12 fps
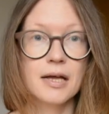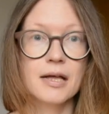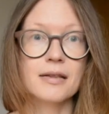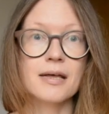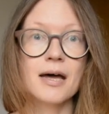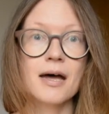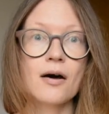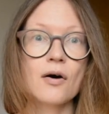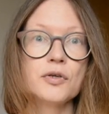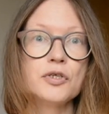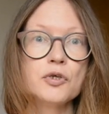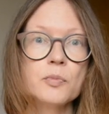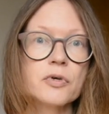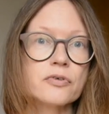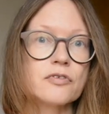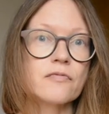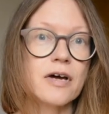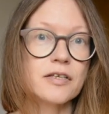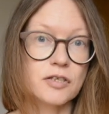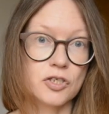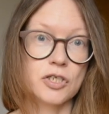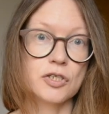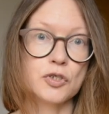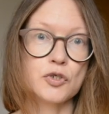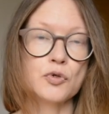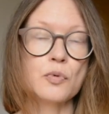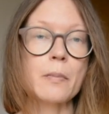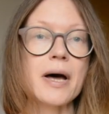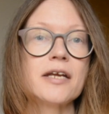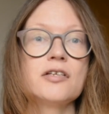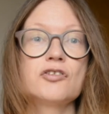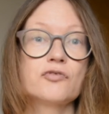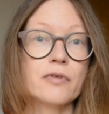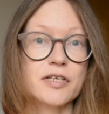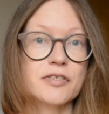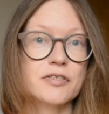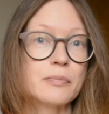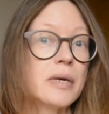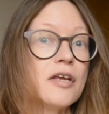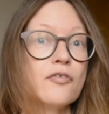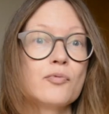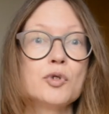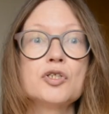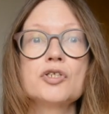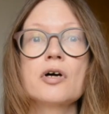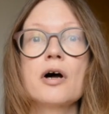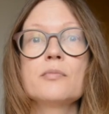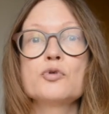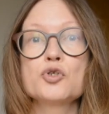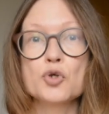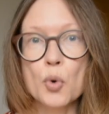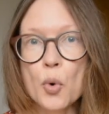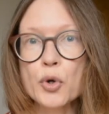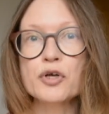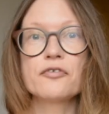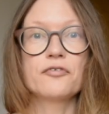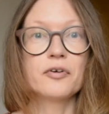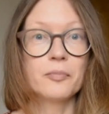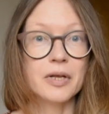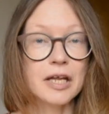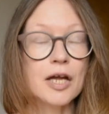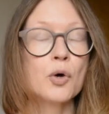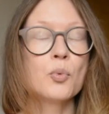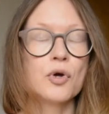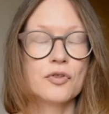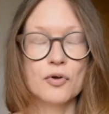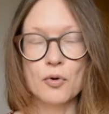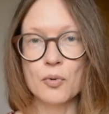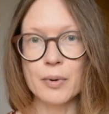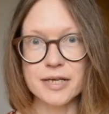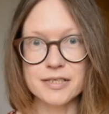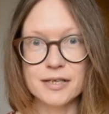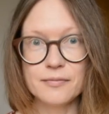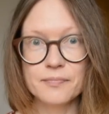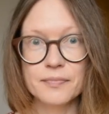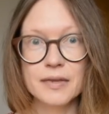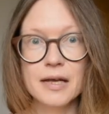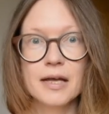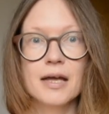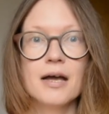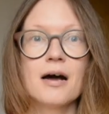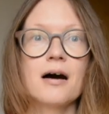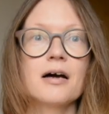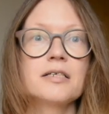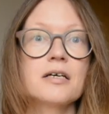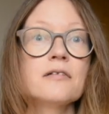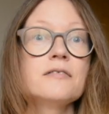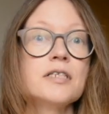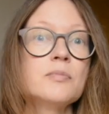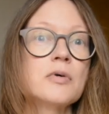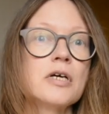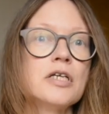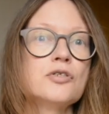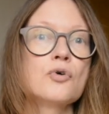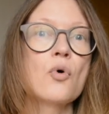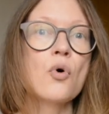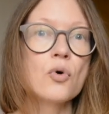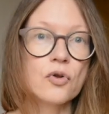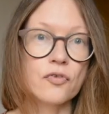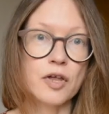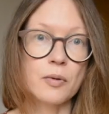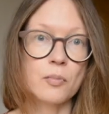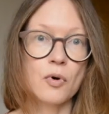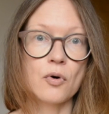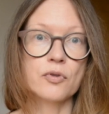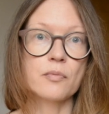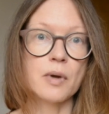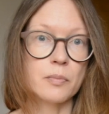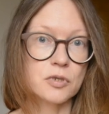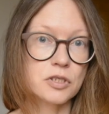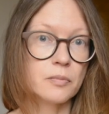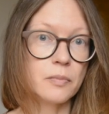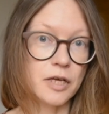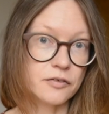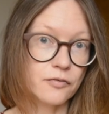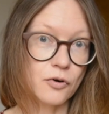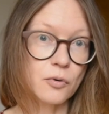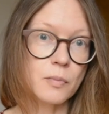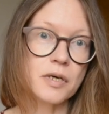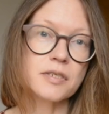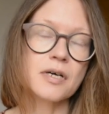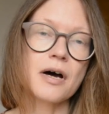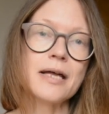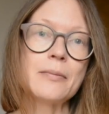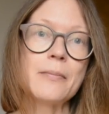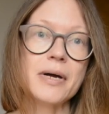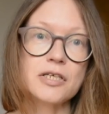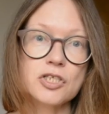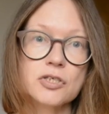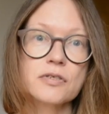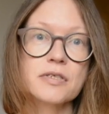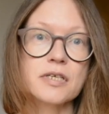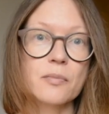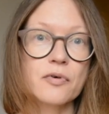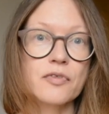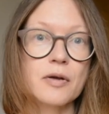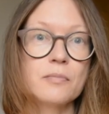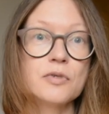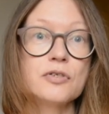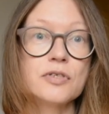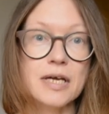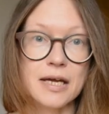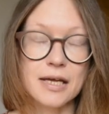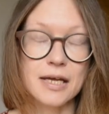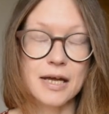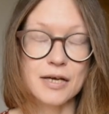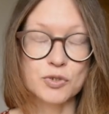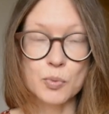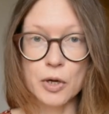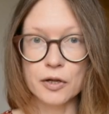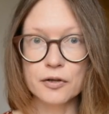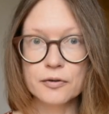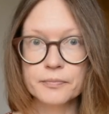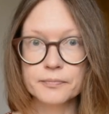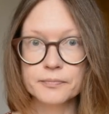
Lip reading: There are numerous strategies to manage stress, many of which I'm sure you're familiar with already. I dive deeper into all of them on the membership platform, but I'll mention some of them today as well